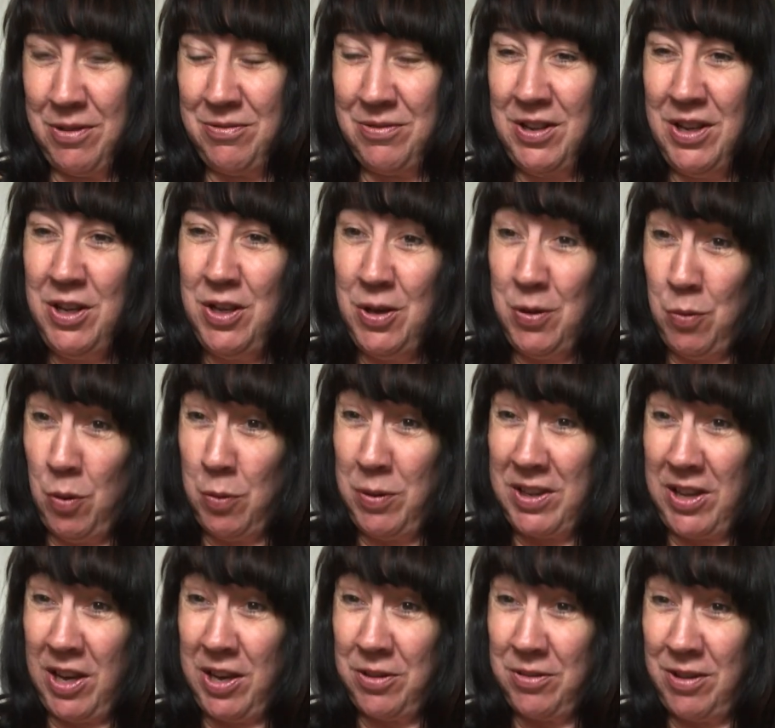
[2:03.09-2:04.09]
of what we're
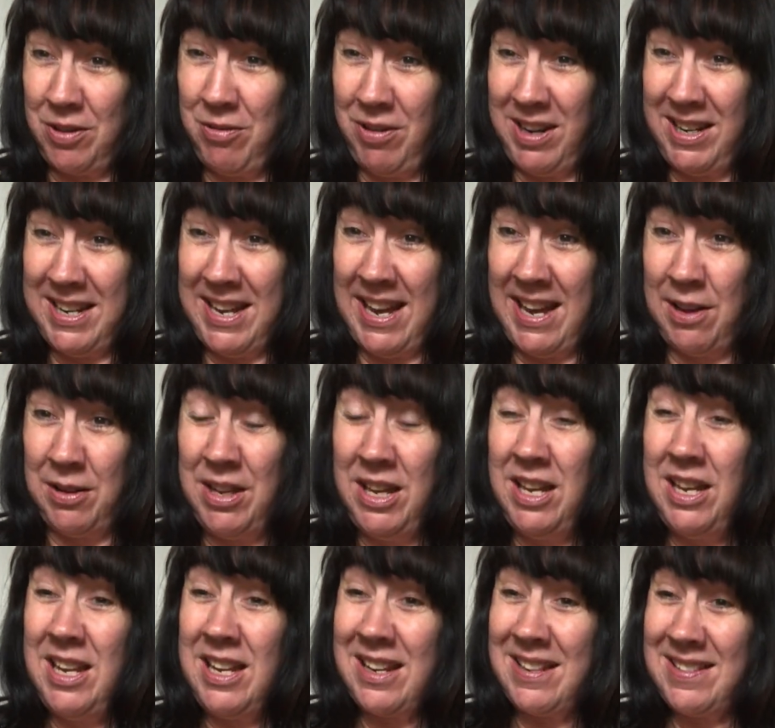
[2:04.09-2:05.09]
going through right now,
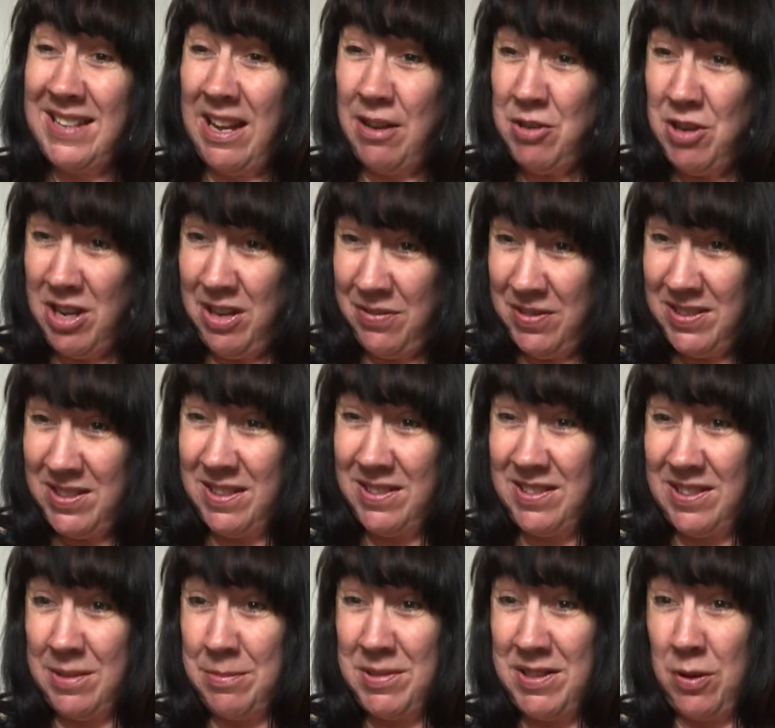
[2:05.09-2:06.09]
because our nervous
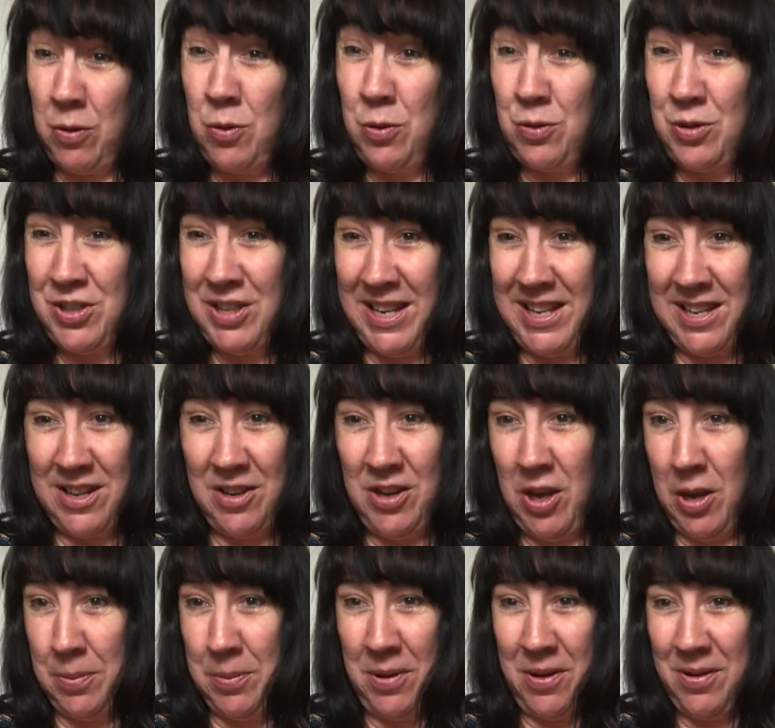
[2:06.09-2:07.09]
systems are all shaken
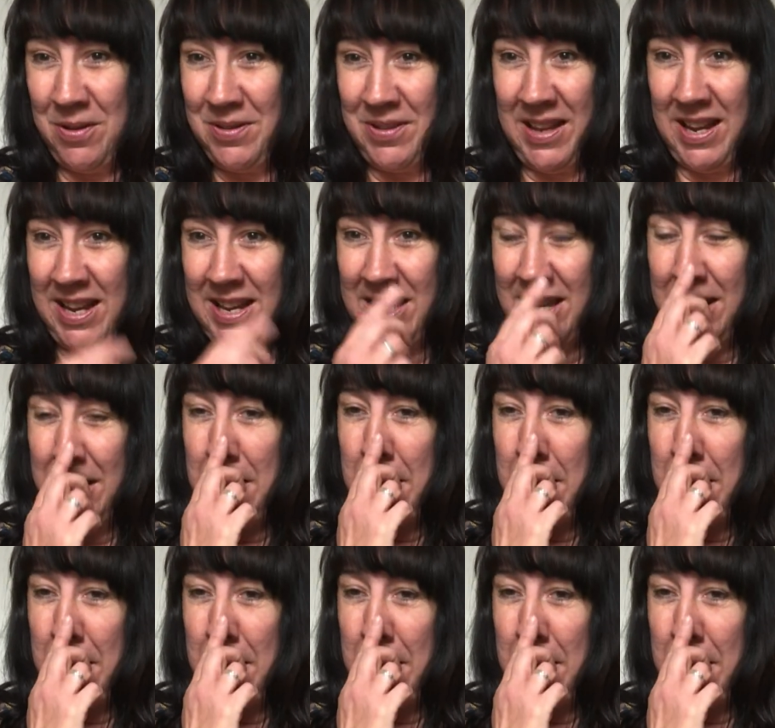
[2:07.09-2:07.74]
up, aren't they?